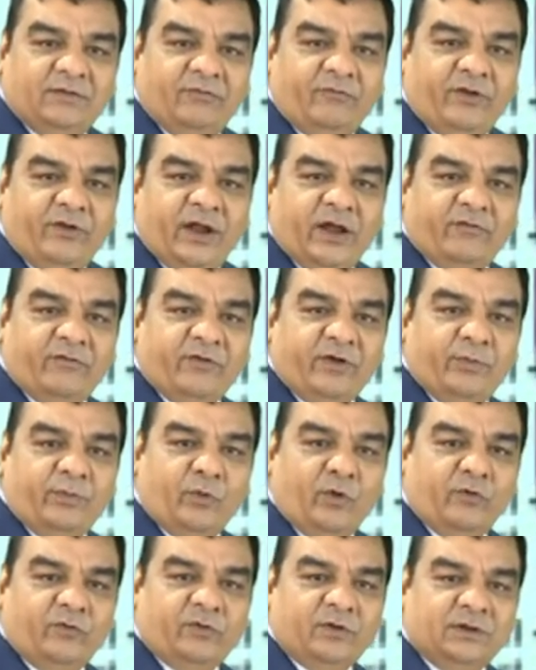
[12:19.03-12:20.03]
We have
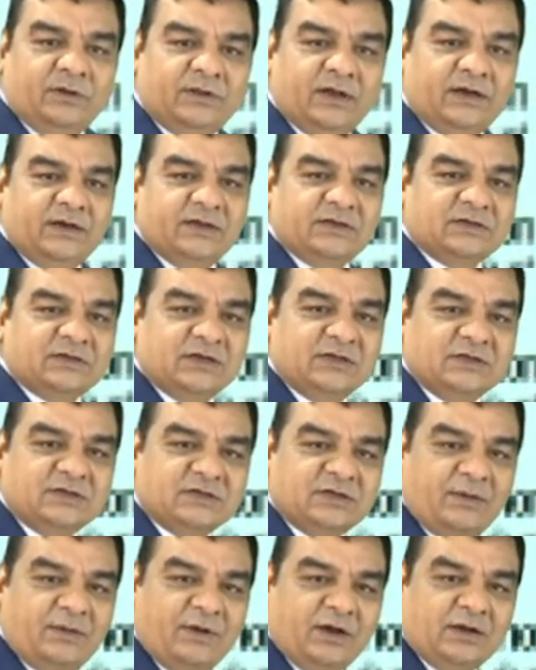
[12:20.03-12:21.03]
removed the distal
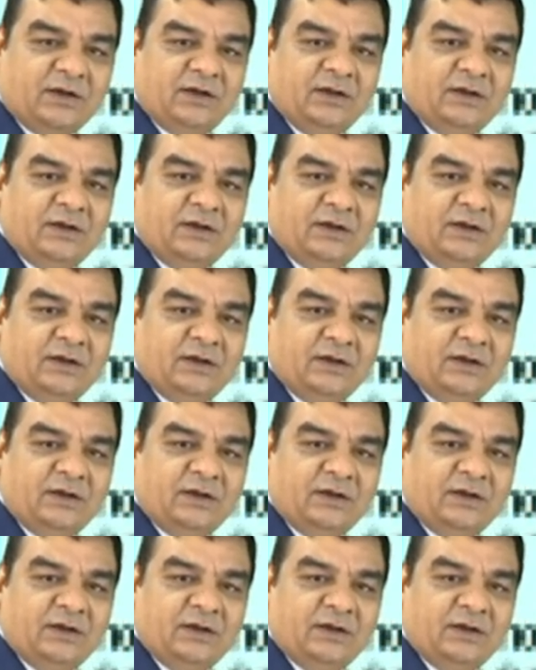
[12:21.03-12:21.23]
stomach,